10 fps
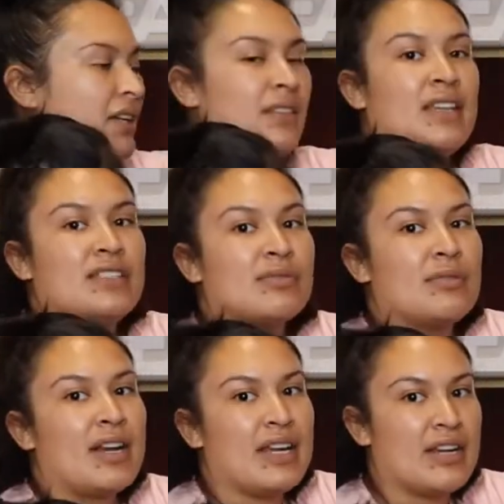This one
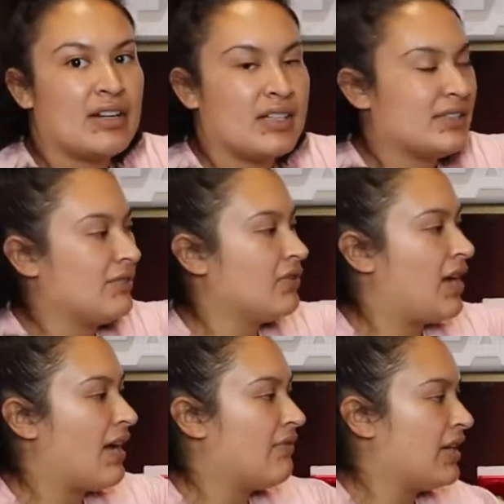right here is if you
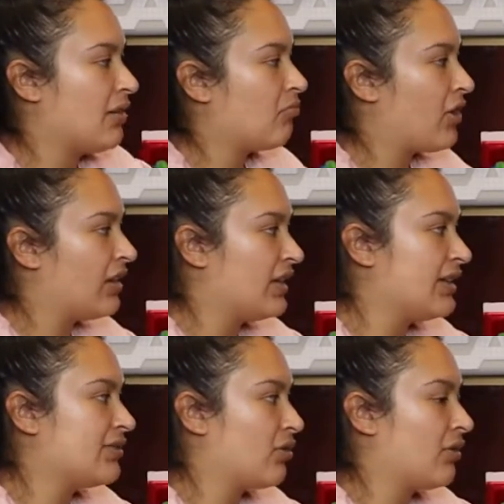have any
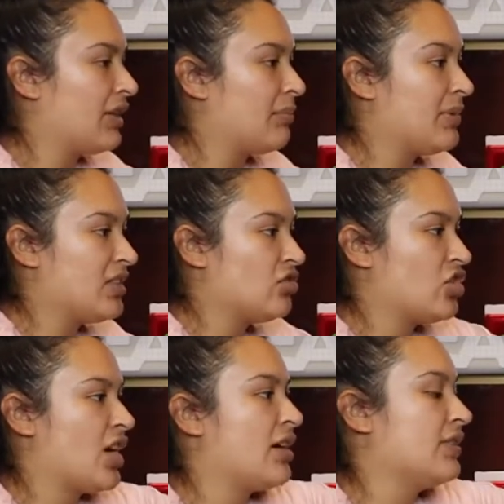umbrellas or any beach
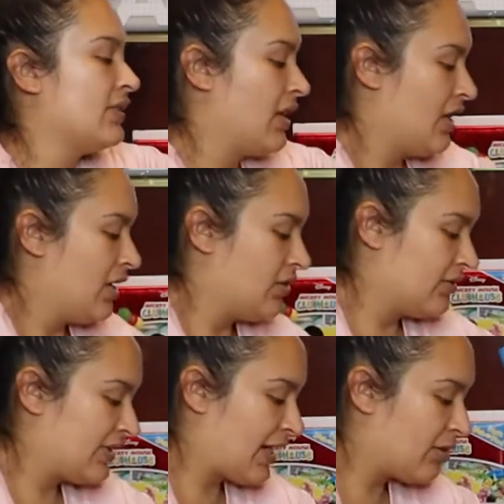chairs. You
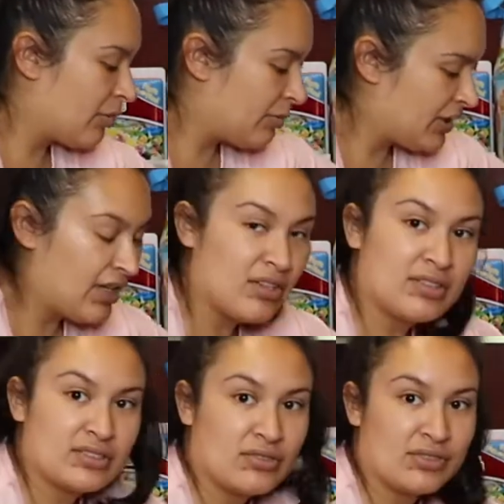stand them up in here,
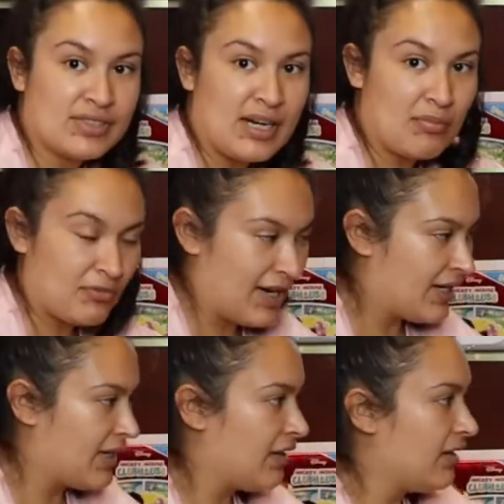there's a little step right
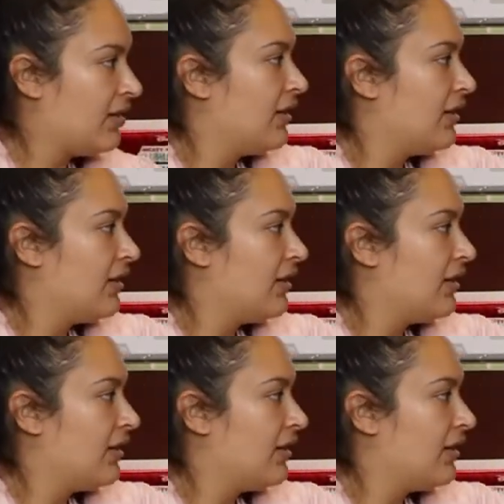here,